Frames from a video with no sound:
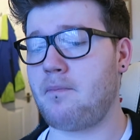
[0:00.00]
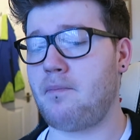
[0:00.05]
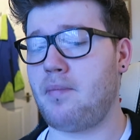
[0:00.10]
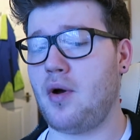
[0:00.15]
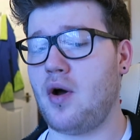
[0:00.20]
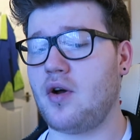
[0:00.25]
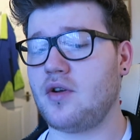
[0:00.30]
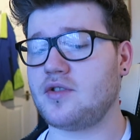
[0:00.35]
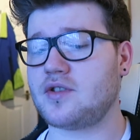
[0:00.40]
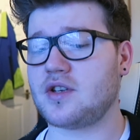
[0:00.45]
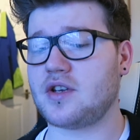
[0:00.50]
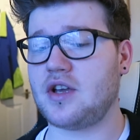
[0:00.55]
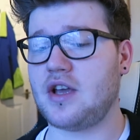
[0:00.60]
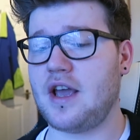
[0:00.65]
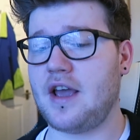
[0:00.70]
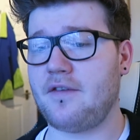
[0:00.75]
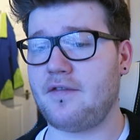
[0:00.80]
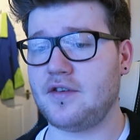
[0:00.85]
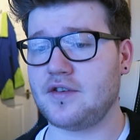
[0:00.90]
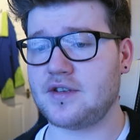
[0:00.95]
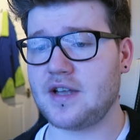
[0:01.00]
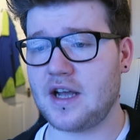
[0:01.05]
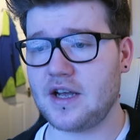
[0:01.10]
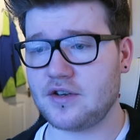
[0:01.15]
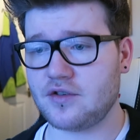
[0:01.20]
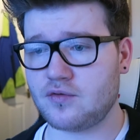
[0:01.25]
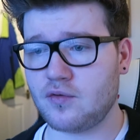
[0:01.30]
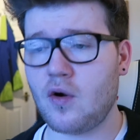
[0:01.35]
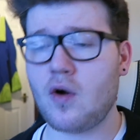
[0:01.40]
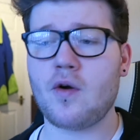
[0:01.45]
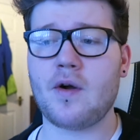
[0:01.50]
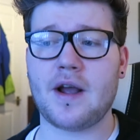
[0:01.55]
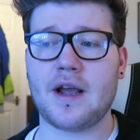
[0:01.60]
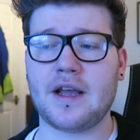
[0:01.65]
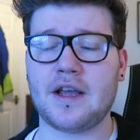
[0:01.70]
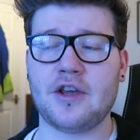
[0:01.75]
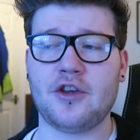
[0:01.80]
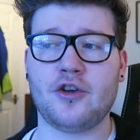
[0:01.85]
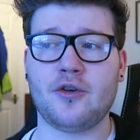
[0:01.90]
But if you start drawing,